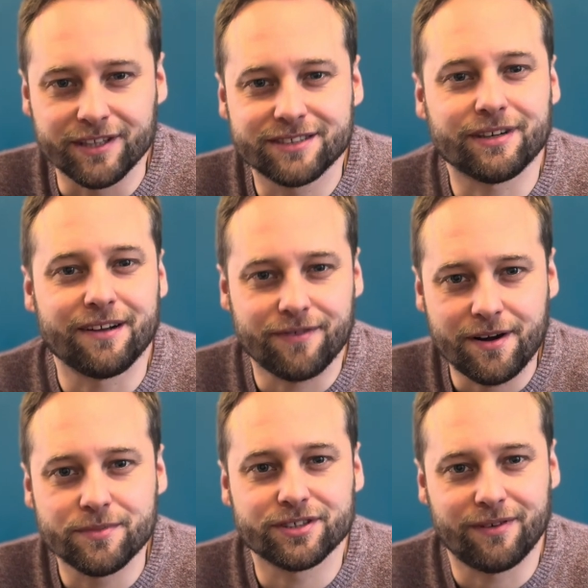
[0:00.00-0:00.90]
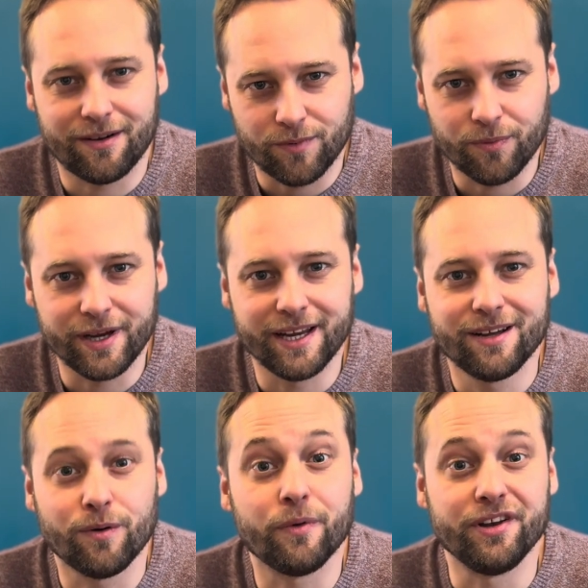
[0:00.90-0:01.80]
It's kind of very much around what
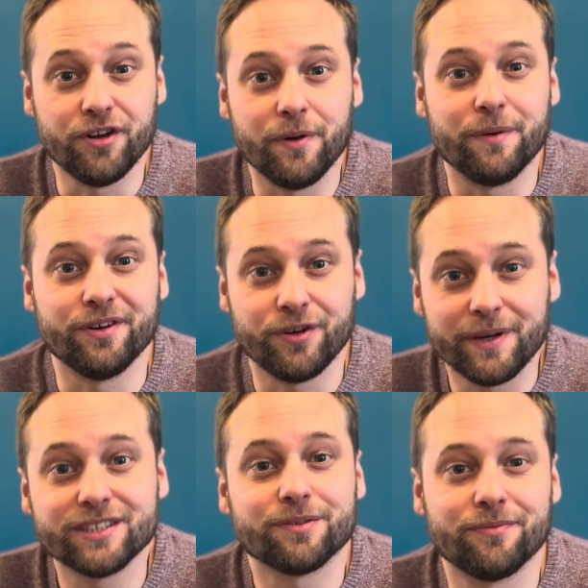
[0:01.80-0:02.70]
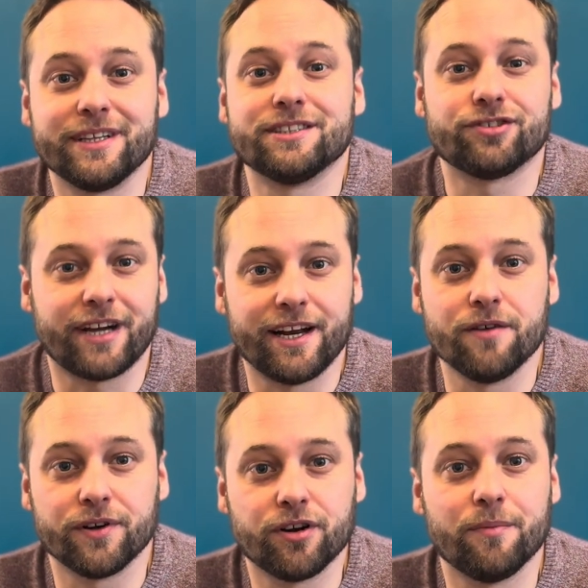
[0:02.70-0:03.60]
we're doing. We're doing something to try and
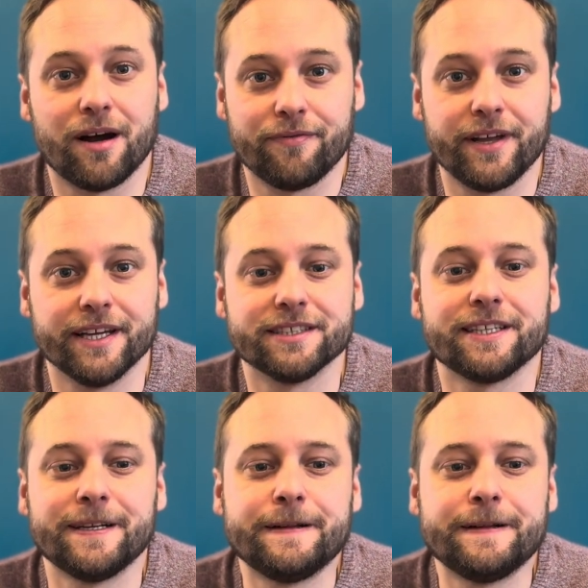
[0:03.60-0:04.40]
overcome our fears.